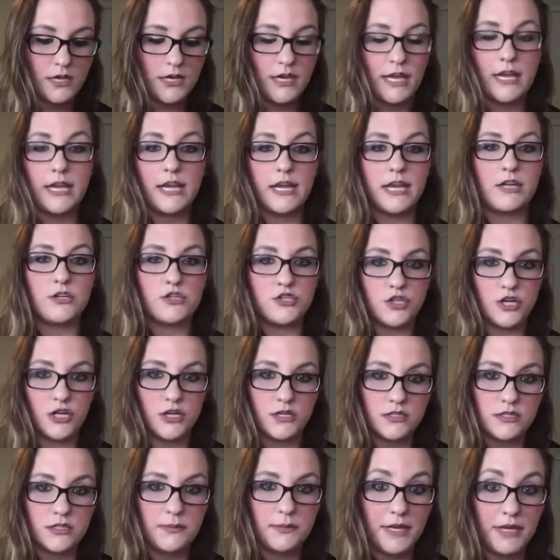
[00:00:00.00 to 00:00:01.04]
getting
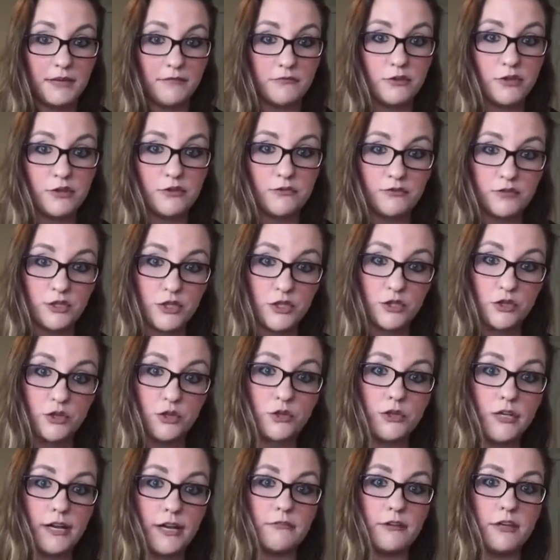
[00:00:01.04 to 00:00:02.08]
insurance to pay for the funeral
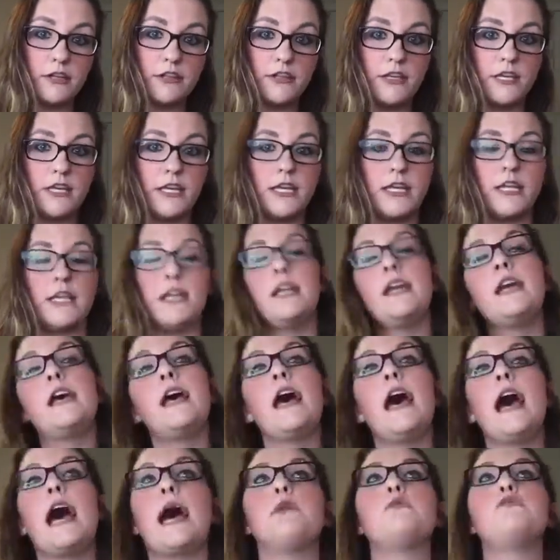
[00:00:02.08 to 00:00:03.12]
and everything, and
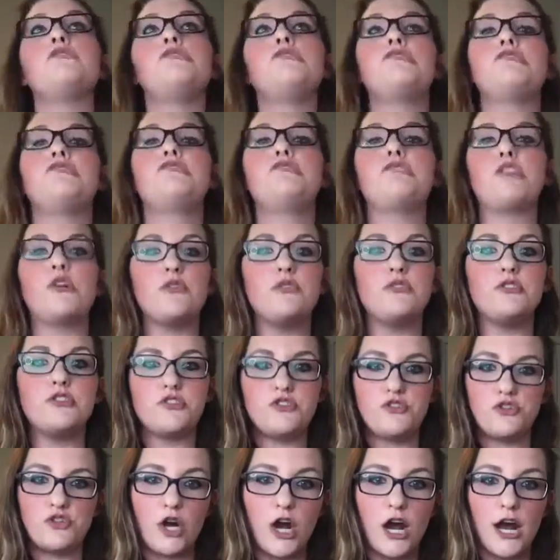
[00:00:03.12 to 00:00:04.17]
I was just so
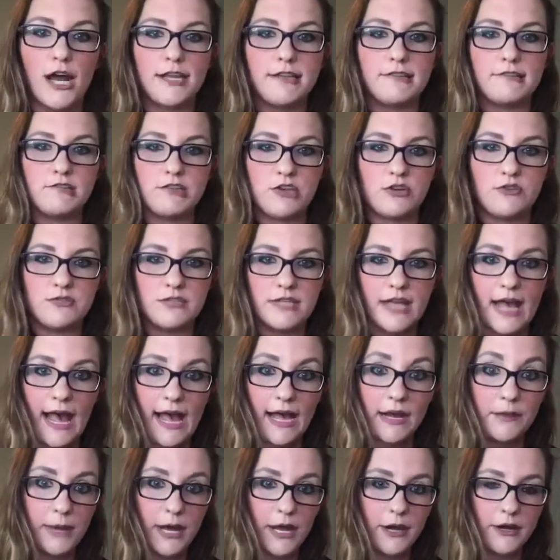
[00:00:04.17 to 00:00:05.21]
distraught and so
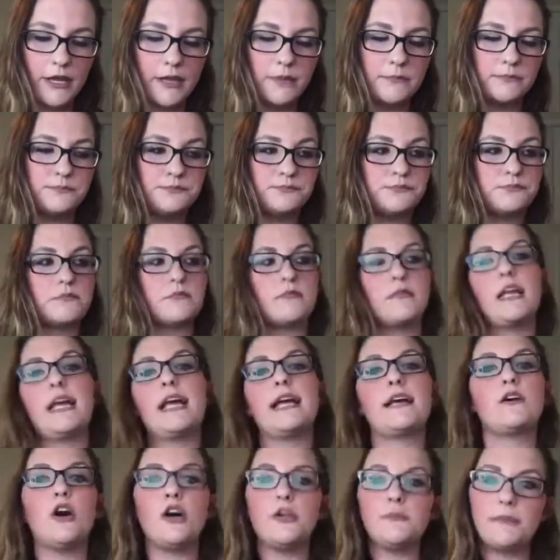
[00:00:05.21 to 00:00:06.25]
sad about it. And I
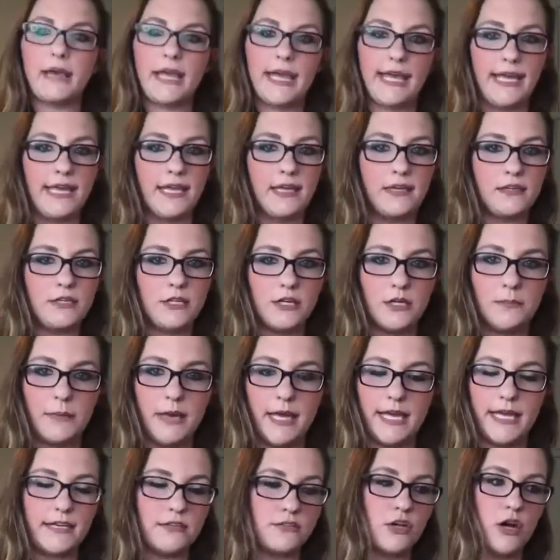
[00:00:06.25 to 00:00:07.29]
called my aunt. My
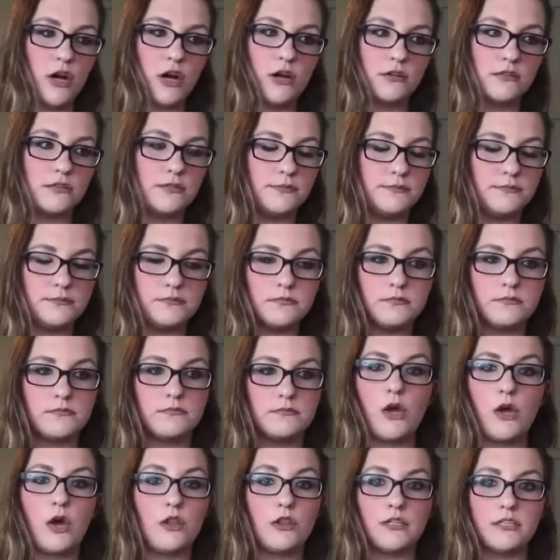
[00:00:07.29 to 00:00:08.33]
aunt talked
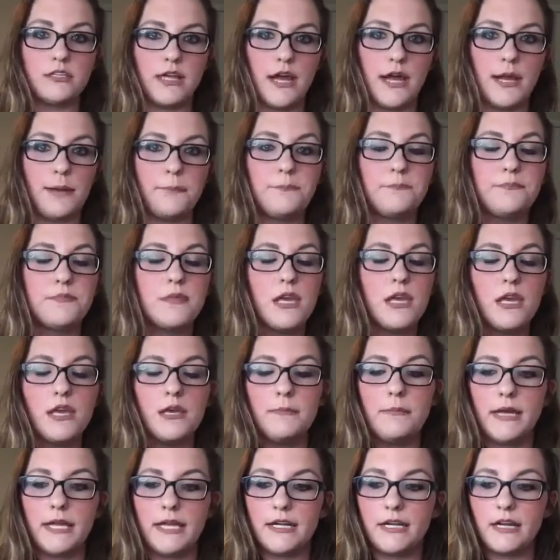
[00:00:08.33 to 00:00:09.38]
all the time.
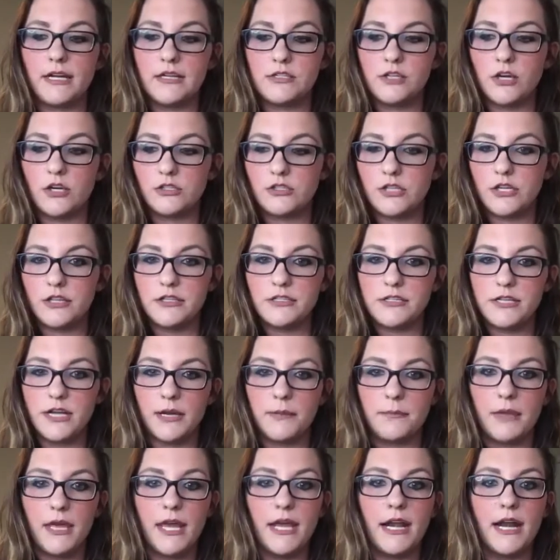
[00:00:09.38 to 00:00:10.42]
My aunt and I talked all the
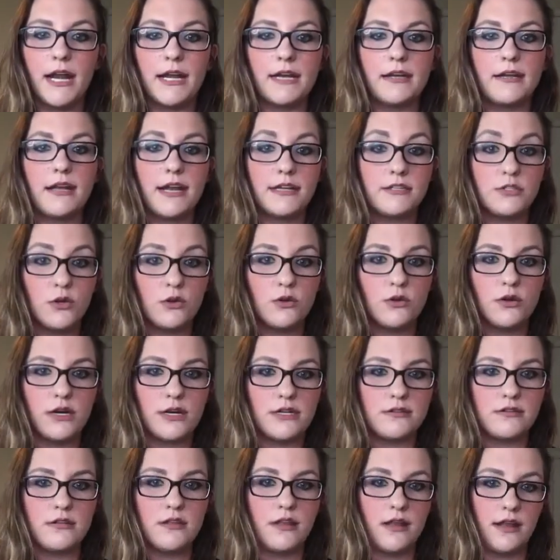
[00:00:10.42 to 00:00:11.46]
time, and I told
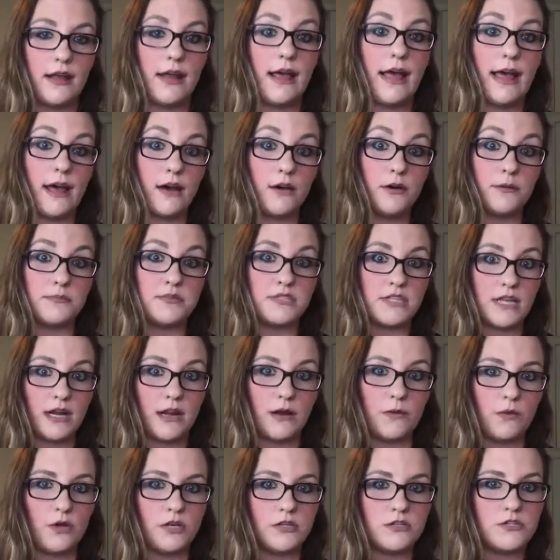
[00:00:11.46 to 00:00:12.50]
her how upset
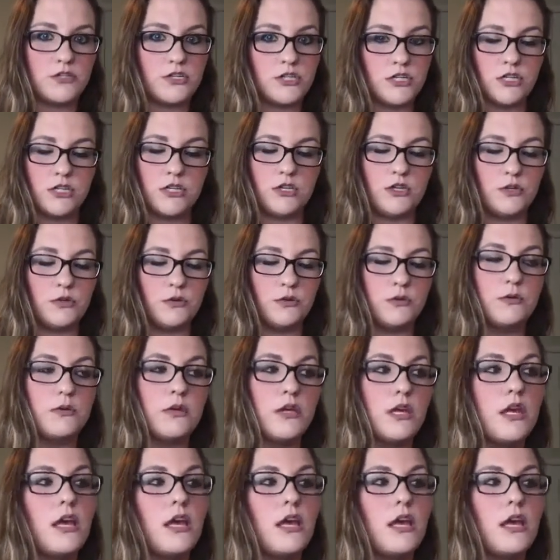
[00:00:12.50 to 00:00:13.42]
I was. She knew,